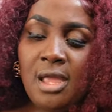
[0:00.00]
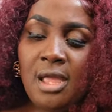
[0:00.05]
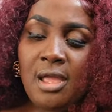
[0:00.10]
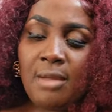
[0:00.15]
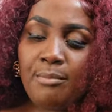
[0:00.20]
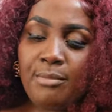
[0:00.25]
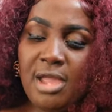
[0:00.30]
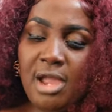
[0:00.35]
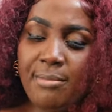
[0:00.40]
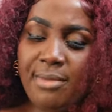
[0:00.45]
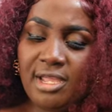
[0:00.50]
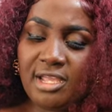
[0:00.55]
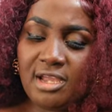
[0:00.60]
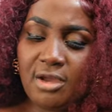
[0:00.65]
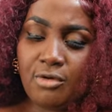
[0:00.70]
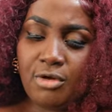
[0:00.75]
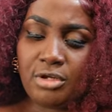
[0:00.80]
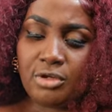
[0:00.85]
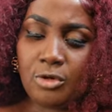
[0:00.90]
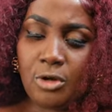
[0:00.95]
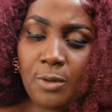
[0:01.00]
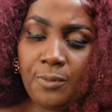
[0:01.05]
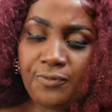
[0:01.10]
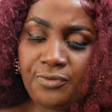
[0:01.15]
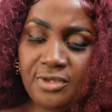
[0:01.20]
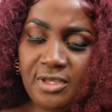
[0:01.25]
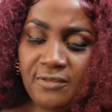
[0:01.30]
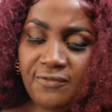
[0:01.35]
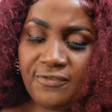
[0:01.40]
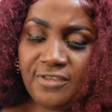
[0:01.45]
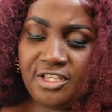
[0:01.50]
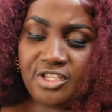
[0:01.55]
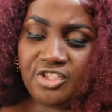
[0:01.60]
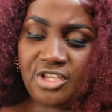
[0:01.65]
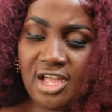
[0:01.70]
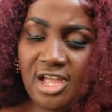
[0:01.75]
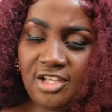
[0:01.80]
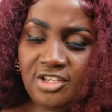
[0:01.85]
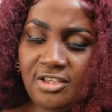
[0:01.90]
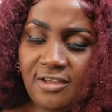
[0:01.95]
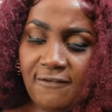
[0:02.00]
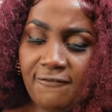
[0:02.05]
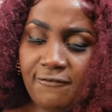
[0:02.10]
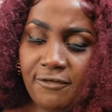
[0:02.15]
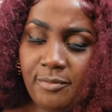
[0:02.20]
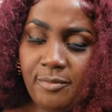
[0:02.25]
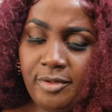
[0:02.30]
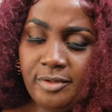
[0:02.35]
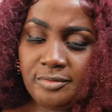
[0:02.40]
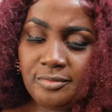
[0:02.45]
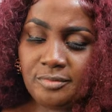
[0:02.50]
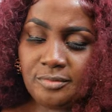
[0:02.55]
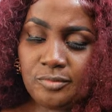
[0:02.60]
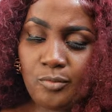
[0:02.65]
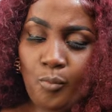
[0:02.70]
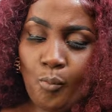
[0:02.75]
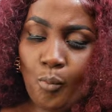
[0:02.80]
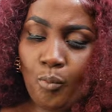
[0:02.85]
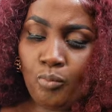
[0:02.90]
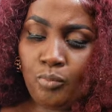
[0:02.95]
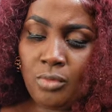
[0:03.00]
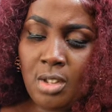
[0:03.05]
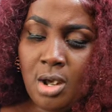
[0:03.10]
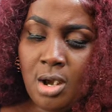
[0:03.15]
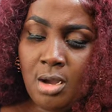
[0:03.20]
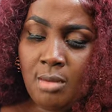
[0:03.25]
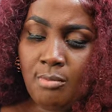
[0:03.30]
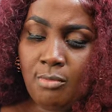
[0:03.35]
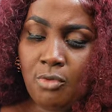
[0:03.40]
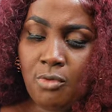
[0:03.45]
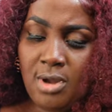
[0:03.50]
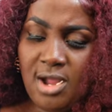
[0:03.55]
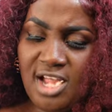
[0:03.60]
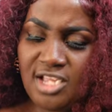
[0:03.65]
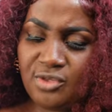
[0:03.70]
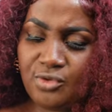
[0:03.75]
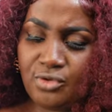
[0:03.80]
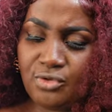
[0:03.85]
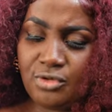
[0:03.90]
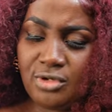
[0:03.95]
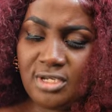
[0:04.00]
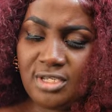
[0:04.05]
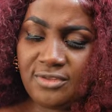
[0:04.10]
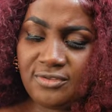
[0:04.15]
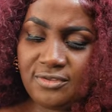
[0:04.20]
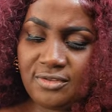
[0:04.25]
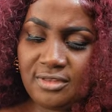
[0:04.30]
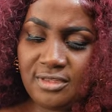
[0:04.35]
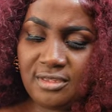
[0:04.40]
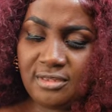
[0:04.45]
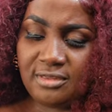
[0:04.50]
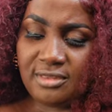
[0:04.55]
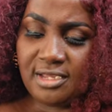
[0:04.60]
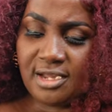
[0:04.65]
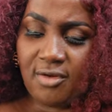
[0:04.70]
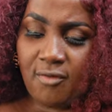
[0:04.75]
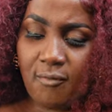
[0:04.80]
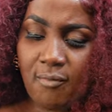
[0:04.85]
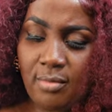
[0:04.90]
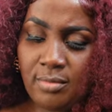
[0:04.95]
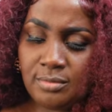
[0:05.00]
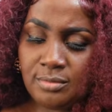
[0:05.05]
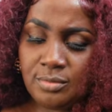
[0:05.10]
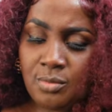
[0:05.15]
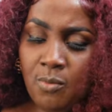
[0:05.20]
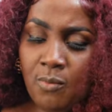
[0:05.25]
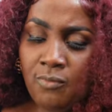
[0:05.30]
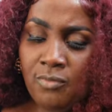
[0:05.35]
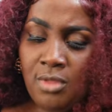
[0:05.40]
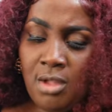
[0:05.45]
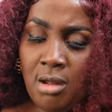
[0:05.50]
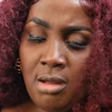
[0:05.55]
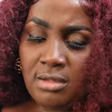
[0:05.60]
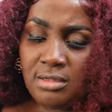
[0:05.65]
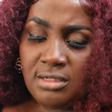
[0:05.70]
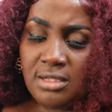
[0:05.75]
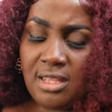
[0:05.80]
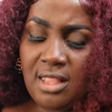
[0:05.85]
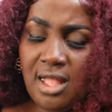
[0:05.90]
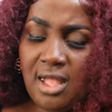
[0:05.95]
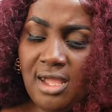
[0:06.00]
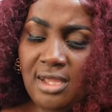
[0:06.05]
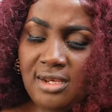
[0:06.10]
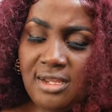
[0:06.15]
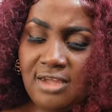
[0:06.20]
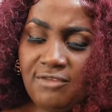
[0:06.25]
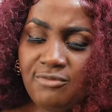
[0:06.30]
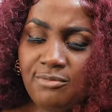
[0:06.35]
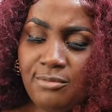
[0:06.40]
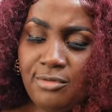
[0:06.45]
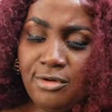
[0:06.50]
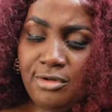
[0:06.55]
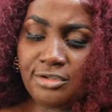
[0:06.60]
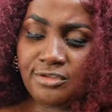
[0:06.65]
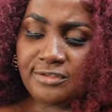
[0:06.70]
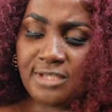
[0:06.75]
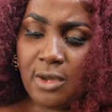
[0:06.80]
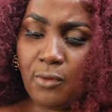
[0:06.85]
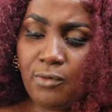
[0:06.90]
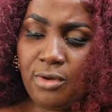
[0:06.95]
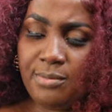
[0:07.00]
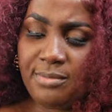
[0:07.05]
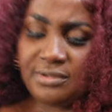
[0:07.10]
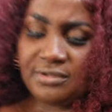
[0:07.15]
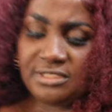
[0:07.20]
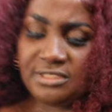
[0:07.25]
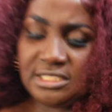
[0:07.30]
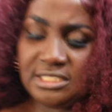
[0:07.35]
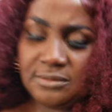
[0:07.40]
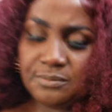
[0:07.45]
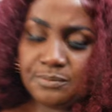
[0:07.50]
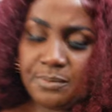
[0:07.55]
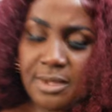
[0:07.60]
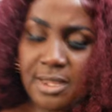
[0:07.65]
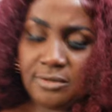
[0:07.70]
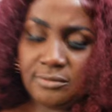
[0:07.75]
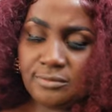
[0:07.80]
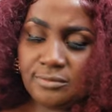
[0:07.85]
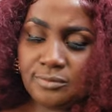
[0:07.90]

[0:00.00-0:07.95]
May I beg you run go upstairs, see, charge up for me. I want to no listen this year. Lord have mercy, I when me see it I